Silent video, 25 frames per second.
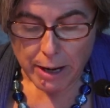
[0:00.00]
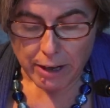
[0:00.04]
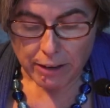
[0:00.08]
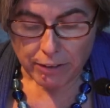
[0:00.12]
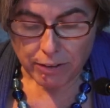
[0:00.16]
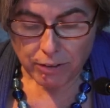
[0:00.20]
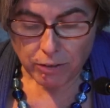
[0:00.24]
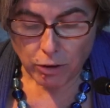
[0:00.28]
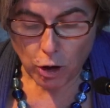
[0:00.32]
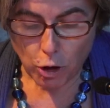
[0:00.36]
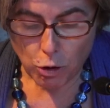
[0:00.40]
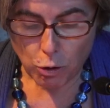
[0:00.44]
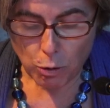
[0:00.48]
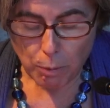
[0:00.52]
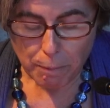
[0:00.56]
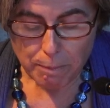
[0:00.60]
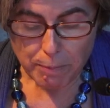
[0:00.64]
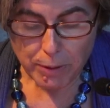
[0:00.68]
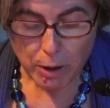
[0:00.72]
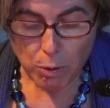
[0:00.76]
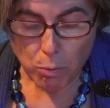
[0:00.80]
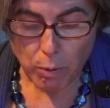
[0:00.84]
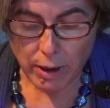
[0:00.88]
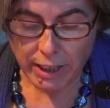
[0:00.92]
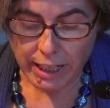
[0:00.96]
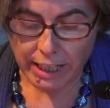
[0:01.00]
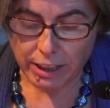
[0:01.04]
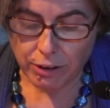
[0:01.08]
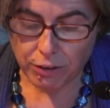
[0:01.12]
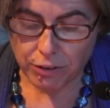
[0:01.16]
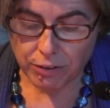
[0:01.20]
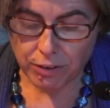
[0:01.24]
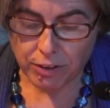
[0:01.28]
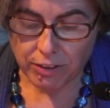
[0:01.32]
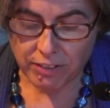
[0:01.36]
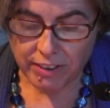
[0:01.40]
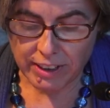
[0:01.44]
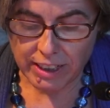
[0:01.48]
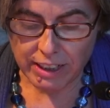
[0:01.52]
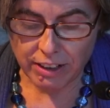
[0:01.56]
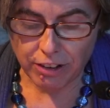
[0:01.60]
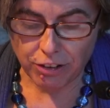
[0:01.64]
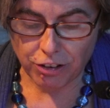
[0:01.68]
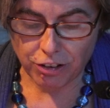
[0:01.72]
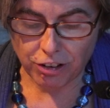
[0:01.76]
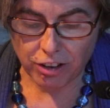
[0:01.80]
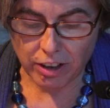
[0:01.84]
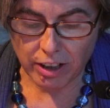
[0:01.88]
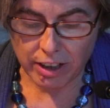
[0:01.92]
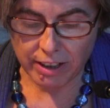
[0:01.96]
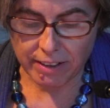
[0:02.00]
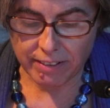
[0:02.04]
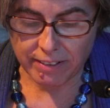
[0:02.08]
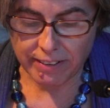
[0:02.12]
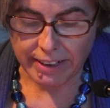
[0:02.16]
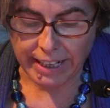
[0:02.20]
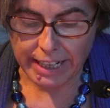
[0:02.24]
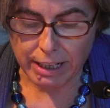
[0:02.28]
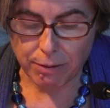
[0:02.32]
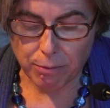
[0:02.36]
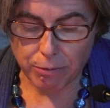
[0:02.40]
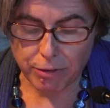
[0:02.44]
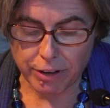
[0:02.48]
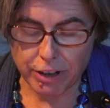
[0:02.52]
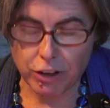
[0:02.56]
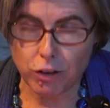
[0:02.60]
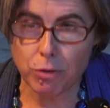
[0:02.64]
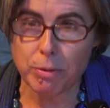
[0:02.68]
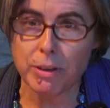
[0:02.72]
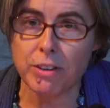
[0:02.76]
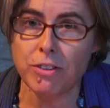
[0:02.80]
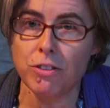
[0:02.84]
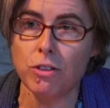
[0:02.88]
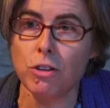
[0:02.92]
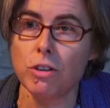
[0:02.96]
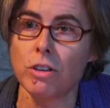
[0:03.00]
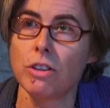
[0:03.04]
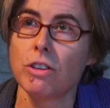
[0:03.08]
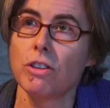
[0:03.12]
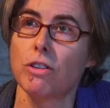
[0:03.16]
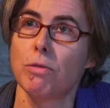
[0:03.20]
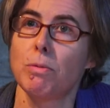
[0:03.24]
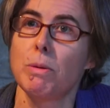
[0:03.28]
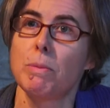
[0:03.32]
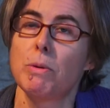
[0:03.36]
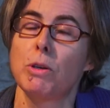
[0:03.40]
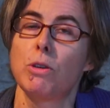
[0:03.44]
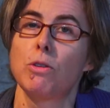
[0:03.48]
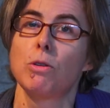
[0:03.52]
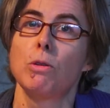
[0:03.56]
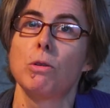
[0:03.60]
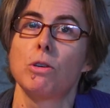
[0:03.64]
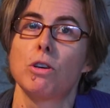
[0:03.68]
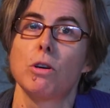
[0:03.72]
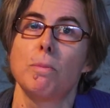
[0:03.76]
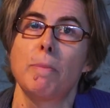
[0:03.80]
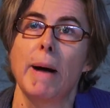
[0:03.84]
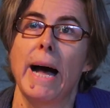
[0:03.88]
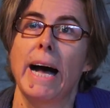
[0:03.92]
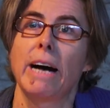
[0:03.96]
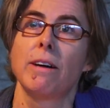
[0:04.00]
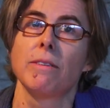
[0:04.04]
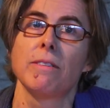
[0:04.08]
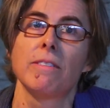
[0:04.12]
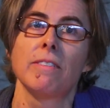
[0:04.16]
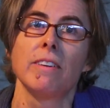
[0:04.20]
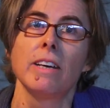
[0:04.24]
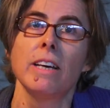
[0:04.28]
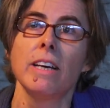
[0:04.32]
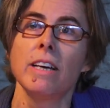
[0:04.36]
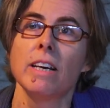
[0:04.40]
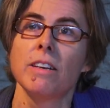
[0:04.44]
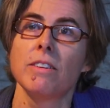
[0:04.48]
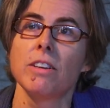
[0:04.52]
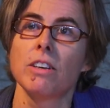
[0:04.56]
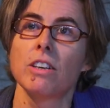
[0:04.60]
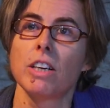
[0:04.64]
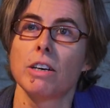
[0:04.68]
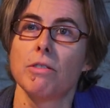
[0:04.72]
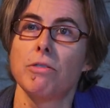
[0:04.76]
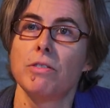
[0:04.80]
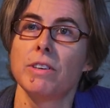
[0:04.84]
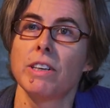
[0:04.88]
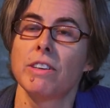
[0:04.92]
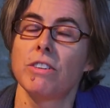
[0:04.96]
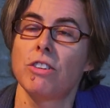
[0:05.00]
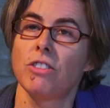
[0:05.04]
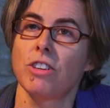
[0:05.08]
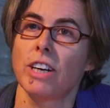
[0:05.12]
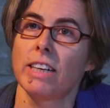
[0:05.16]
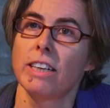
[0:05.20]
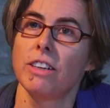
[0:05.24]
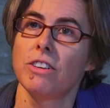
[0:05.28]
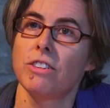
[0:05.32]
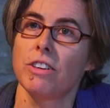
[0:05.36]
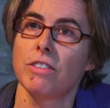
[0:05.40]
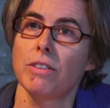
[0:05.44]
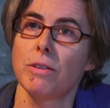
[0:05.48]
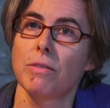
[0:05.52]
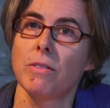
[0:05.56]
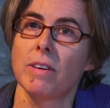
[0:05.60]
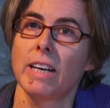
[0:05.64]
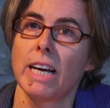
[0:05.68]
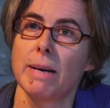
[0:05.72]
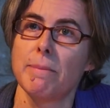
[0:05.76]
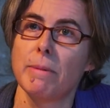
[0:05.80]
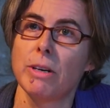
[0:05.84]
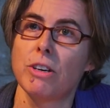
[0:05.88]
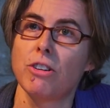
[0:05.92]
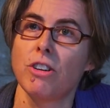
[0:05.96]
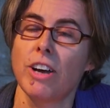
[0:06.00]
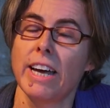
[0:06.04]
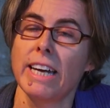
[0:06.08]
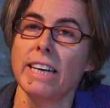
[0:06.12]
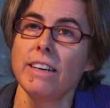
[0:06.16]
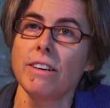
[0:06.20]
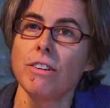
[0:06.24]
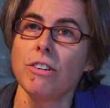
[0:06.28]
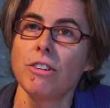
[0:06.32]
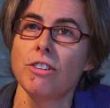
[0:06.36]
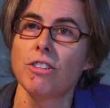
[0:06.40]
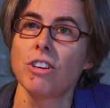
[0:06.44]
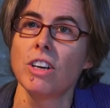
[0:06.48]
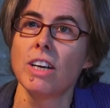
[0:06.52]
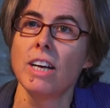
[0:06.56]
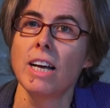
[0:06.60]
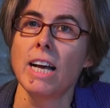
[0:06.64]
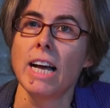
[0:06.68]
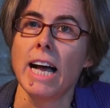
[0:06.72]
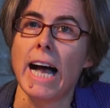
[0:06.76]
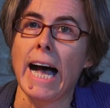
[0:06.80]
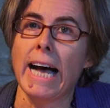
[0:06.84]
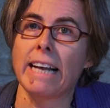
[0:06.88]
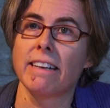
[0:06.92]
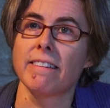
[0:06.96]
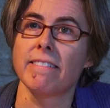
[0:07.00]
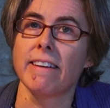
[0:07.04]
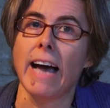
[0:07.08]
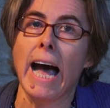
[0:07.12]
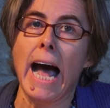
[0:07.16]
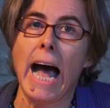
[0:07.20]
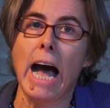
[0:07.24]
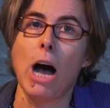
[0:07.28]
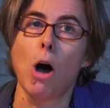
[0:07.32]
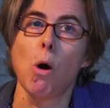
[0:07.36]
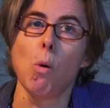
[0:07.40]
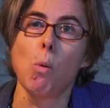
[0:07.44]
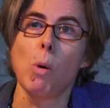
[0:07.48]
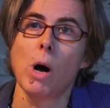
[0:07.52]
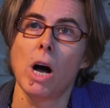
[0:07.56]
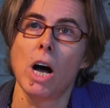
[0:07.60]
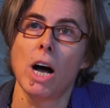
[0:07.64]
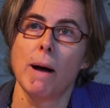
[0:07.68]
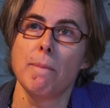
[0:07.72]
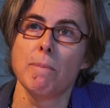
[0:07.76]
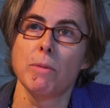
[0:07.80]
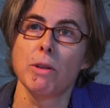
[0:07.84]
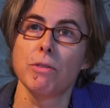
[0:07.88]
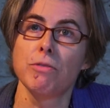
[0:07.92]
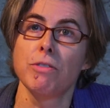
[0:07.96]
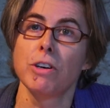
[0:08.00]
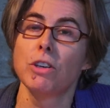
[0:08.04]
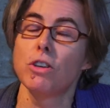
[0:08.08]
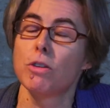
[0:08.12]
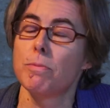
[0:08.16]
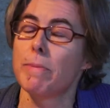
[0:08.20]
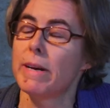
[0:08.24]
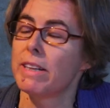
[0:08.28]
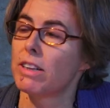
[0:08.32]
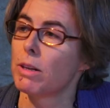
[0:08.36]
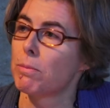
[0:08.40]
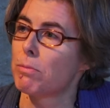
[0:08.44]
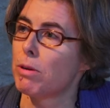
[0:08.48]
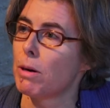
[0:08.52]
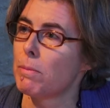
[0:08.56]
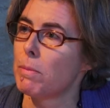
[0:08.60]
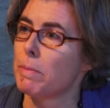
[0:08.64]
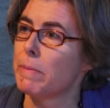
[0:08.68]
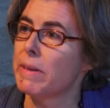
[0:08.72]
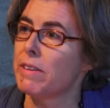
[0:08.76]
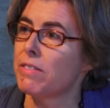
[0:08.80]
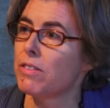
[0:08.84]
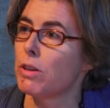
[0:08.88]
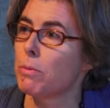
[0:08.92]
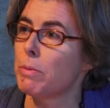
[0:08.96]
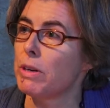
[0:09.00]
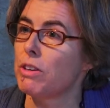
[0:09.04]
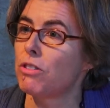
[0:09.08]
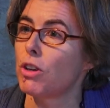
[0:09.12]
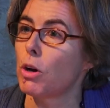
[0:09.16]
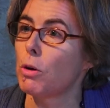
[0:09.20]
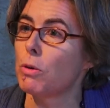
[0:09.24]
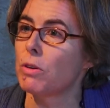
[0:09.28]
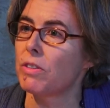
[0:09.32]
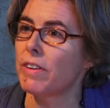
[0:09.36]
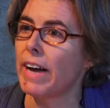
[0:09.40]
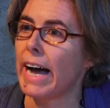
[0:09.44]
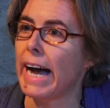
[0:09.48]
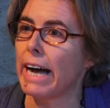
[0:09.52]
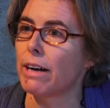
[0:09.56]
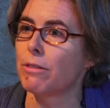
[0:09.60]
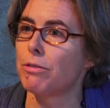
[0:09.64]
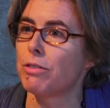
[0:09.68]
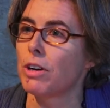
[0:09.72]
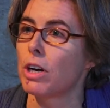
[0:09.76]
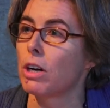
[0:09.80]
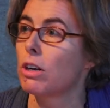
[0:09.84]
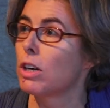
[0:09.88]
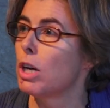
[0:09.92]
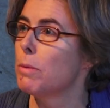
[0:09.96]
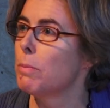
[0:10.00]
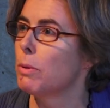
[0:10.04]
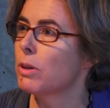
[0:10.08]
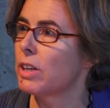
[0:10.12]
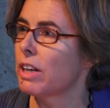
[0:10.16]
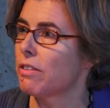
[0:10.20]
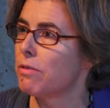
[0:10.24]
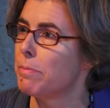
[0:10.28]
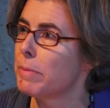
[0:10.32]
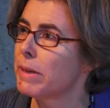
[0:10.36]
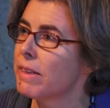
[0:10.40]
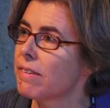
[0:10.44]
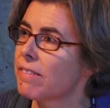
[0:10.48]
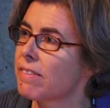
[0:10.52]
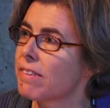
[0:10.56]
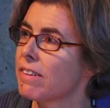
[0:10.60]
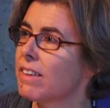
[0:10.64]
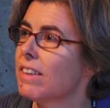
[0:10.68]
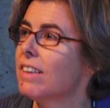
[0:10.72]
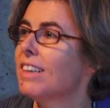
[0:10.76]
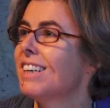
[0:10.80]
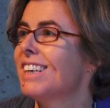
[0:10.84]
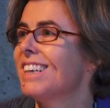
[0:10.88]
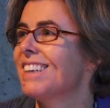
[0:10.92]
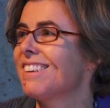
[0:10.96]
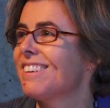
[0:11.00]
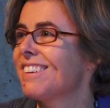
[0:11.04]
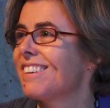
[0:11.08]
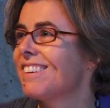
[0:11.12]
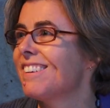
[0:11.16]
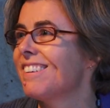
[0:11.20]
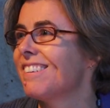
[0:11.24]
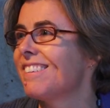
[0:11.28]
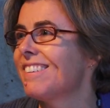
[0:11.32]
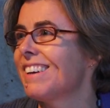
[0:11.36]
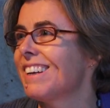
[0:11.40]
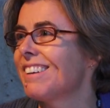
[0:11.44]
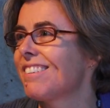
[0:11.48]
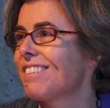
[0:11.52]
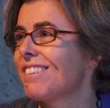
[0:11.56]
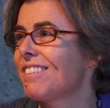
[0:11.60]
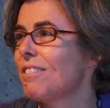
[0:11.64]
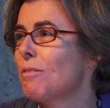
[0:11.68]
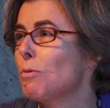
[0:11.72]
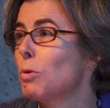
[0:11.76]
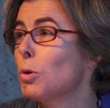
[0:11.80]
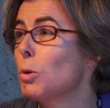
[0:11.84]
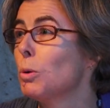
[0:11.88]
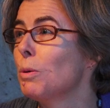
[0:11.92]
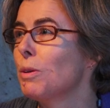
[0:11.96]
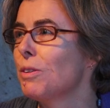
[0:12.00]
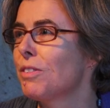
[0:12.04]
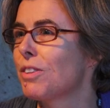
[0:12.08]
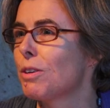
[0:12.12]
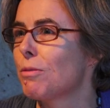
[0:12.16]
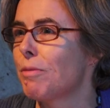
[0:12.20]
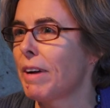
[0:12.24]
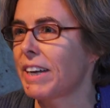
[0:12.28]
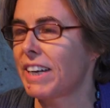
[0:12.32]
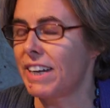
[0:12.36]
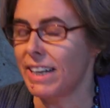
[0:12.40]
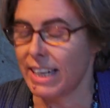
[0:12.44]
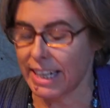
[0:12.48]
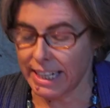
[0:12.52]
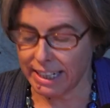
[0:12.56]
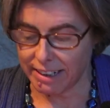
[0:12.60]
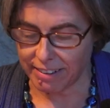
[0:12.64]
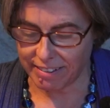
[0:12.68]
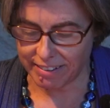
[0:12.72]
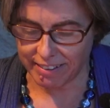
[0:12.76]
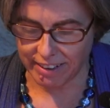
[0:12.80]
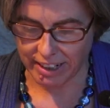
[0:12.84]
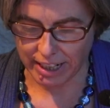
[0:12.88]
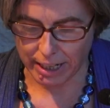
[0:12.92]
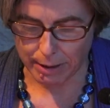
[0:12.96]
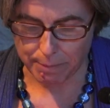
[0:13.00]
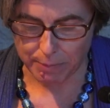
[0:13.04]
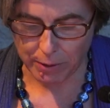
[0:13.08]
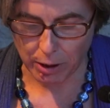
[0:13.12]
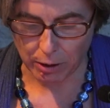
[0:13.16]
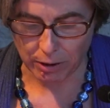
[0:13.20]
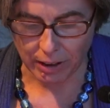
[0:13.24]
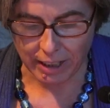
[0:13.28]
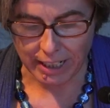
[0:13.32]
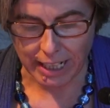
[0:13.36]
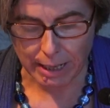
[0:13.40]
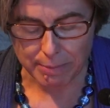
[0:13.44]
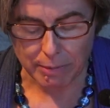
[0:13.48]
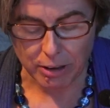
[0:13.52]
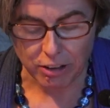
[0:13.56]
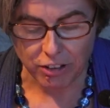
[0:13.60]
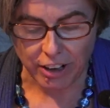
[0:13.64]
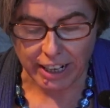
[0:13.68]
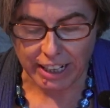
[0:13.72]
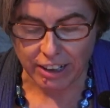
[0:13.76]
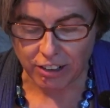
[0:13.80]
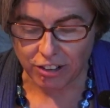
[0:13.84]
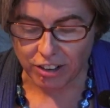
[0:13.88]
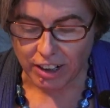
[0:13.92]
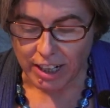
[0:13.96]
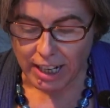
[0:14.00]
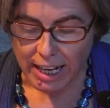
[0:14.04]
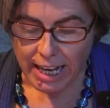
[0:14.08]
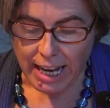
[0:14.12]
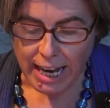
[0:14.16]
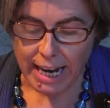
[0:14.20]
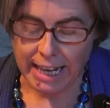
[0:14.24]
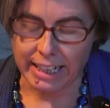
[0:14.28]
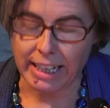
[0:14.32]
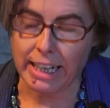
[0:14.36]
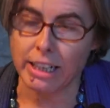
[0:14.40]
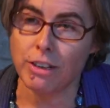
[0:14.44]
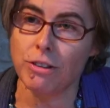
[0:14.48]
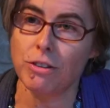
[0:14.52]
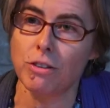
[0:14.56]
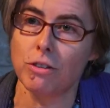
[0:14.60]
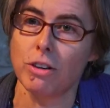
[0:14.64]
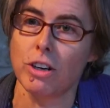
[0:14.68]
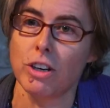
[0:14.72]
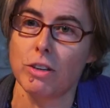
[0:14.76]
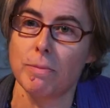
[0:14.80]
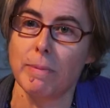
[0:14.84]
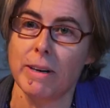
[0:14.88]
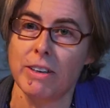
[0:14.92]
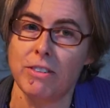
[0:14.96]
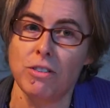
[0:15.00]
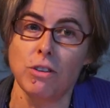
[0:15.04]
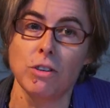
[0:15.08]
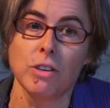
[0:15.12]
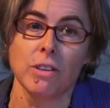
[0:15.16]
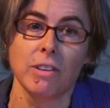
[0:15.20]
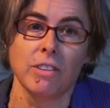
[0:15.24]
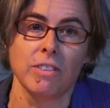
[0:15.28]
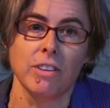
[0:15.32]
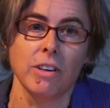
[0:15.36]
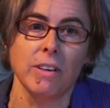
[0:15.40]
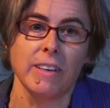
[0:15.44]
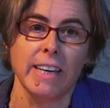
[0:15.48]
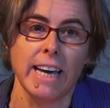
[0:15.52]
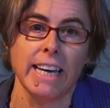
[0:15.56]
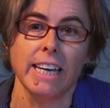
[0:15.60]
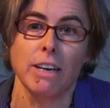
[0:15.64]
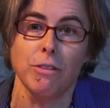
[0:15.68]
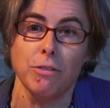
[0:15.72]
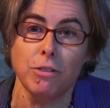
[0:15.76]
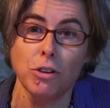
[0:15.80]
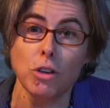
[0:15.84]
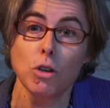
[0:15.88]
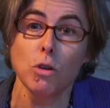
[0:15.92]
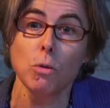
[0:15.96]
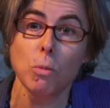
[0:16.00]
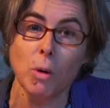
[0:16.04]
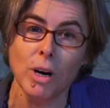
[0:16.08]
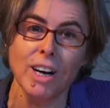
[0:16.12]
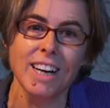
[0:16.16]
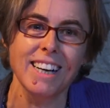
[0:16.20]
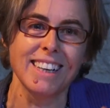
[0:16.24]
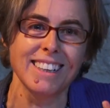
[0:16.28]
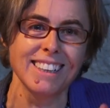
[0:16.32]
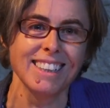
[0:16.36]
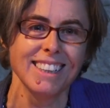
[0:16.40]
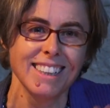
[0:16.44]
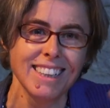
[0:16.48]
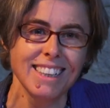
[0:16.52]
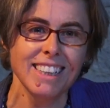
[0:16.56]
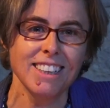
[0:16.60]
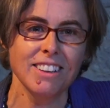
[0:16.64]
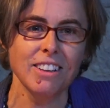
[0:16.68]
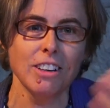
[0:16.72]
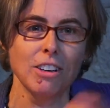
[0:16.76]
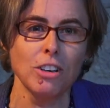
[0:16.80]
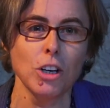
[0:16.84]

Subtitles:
So when I used to teach at Cambridge with students, we would talk about the governance challenges of climate change and how the fundamental problem is that we don't have a global government that can set rules and regulate on climate change. And I used to ask my students, okay, if you were the